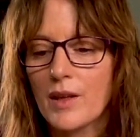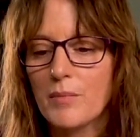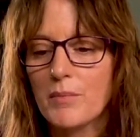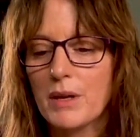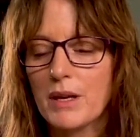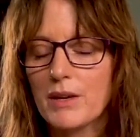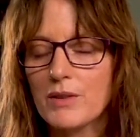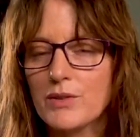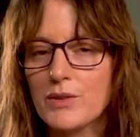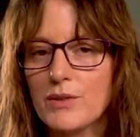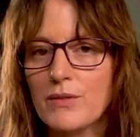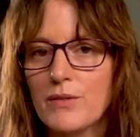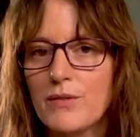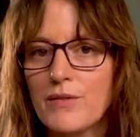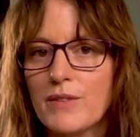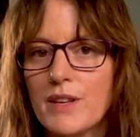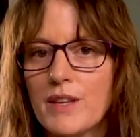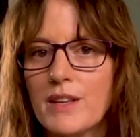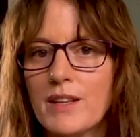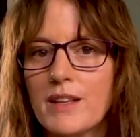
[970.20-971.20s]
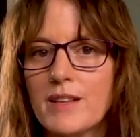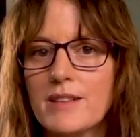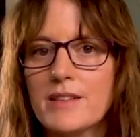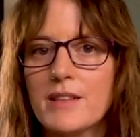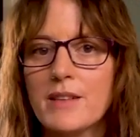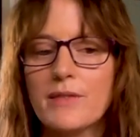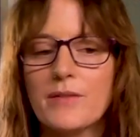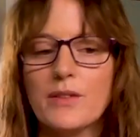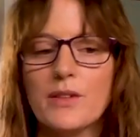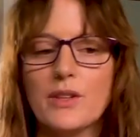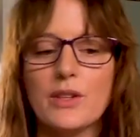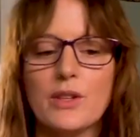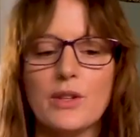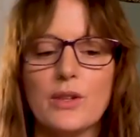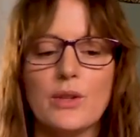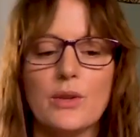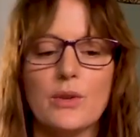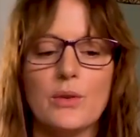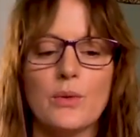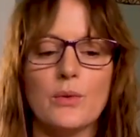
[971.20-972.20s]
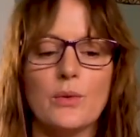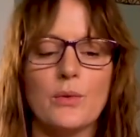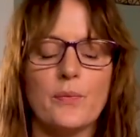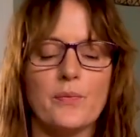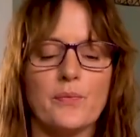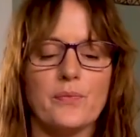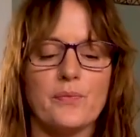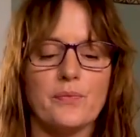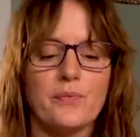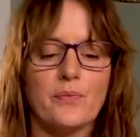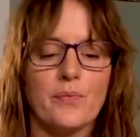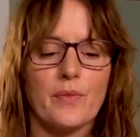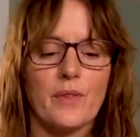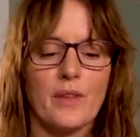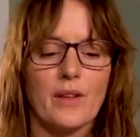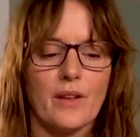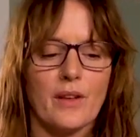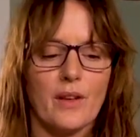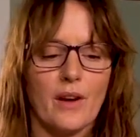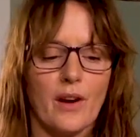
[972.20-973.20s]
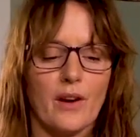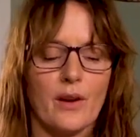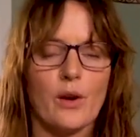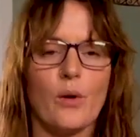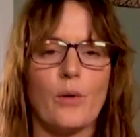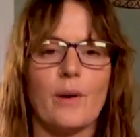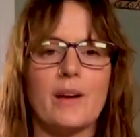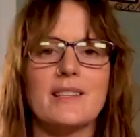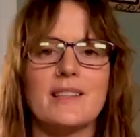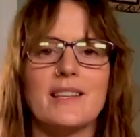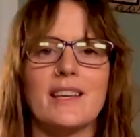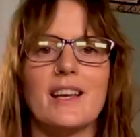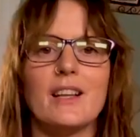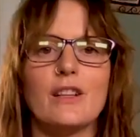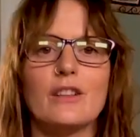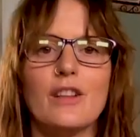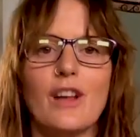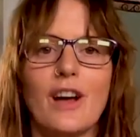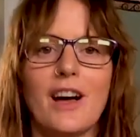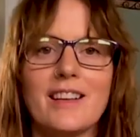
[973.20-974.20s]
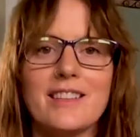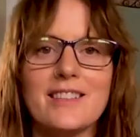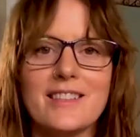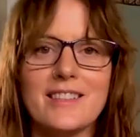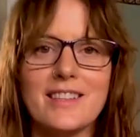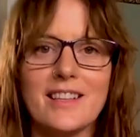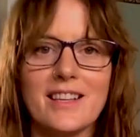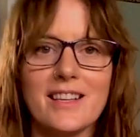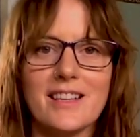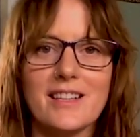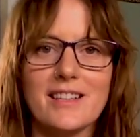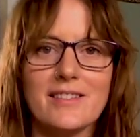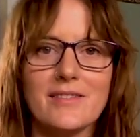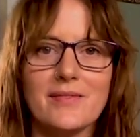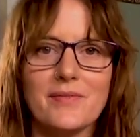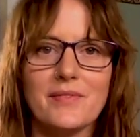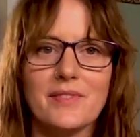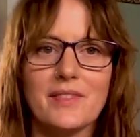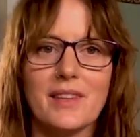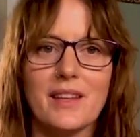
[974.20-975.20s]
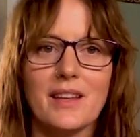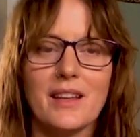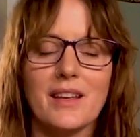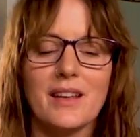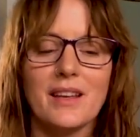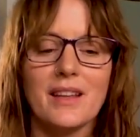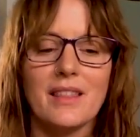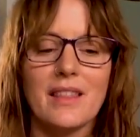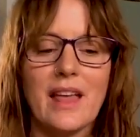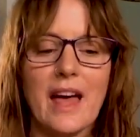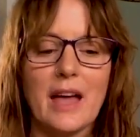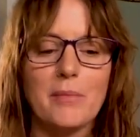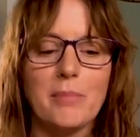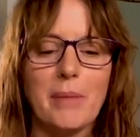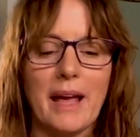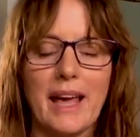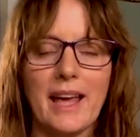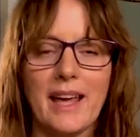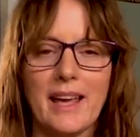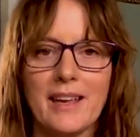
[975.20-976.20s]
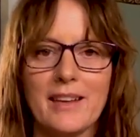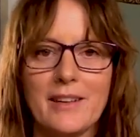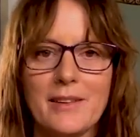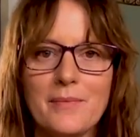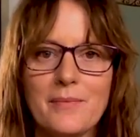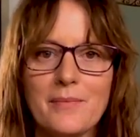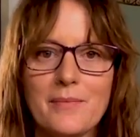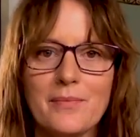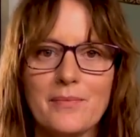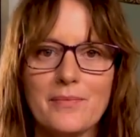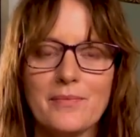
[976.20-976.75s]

because you feel as if you are going to get lost in that pain,